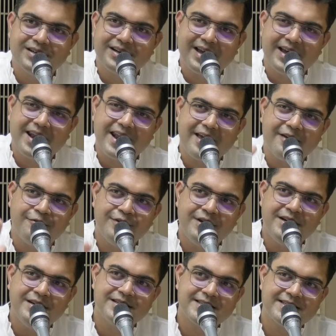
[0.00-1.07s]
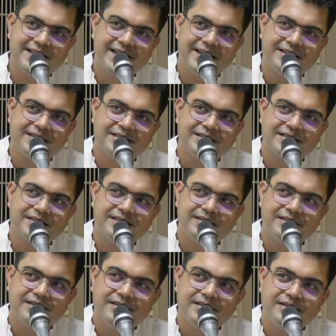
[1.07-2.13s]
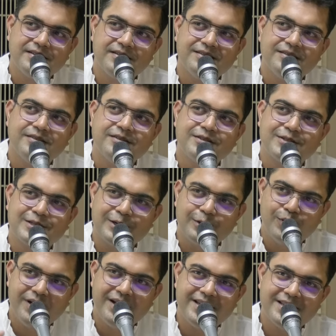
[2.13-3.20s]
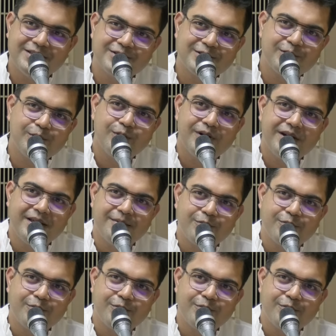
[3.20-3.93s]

and every descent, slowly and slowly,